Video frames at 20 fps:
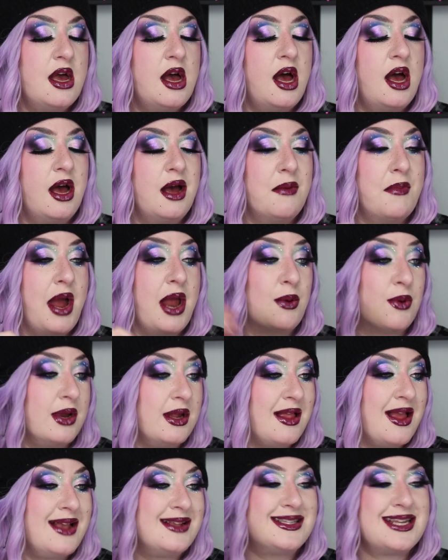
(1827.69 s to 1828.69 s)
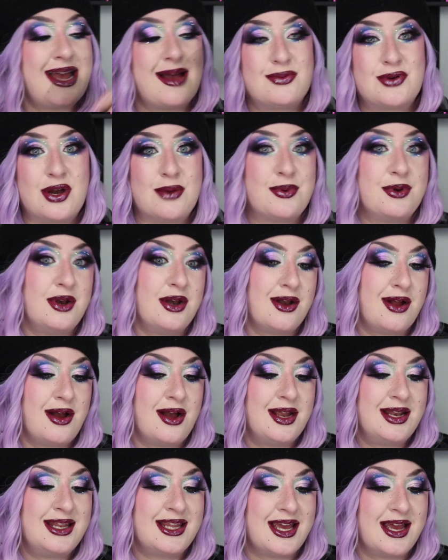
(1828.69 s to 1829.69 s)
I realized after I put it
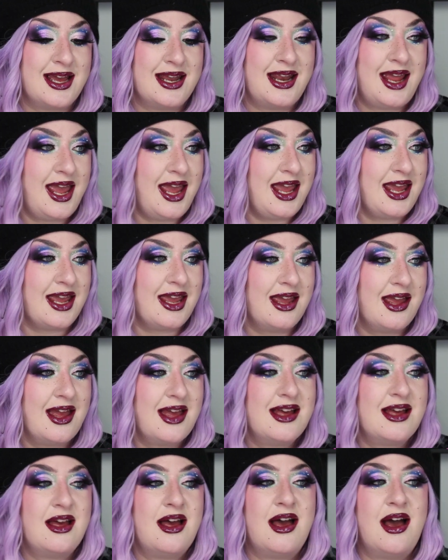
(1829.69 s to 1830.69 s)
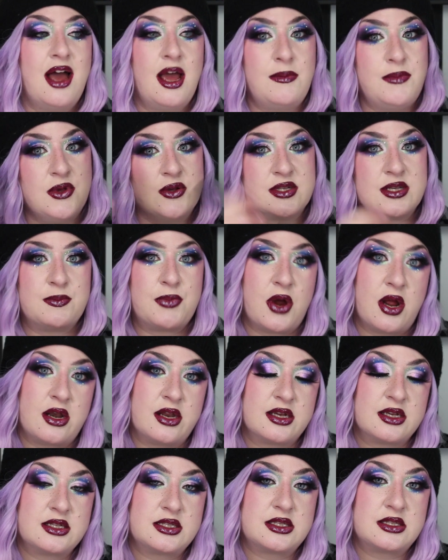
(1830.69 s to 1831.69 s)
on that, hey, I'm using
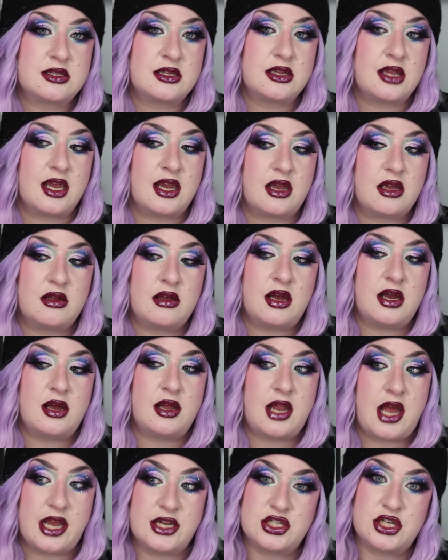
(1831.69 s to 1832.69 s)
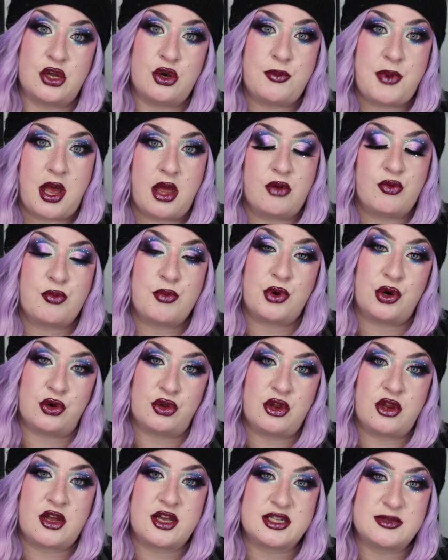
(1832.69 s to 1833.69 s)
products like an eyeshadow palette from
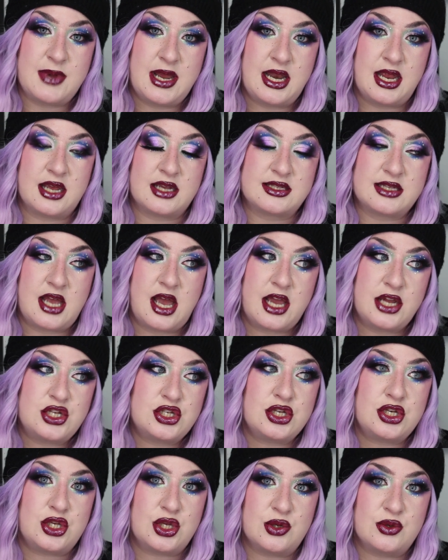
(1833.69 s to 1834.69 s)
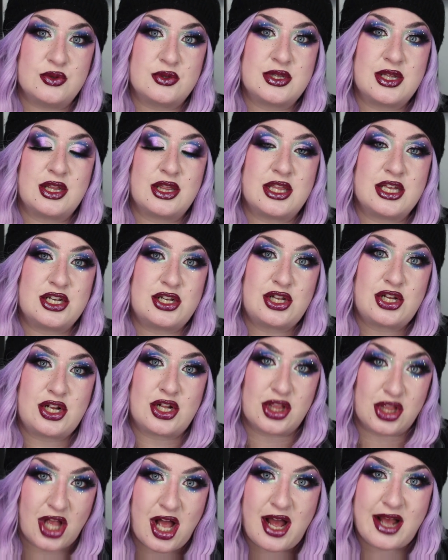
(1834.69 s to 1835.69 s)
Unearthly Cosmetics. I should use the
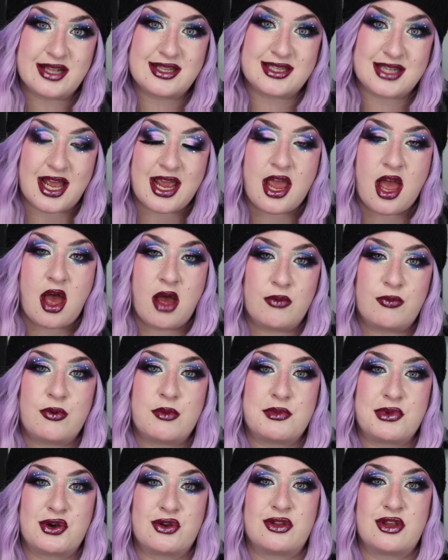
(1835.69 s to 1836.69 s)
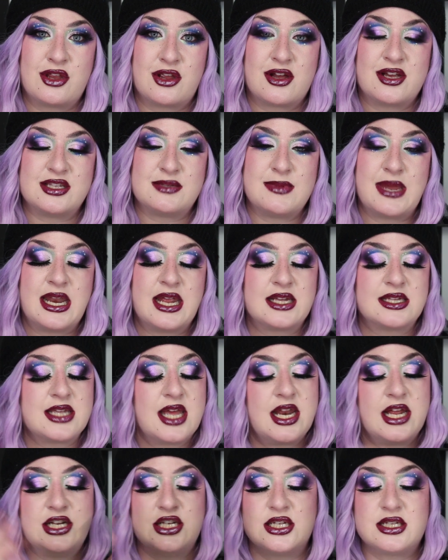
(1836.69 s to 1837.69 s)
gloss I have from Unearthly Cosmetics.
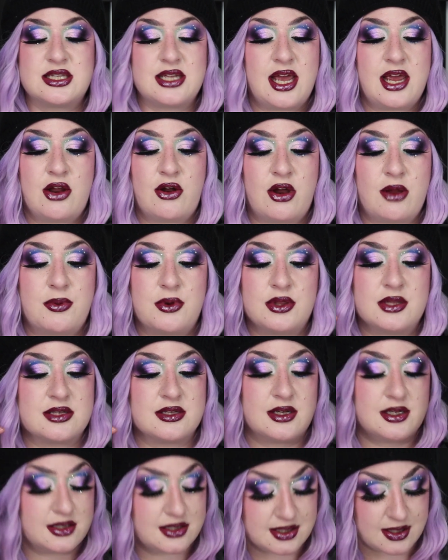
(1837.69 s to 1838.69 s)
And I already put this on.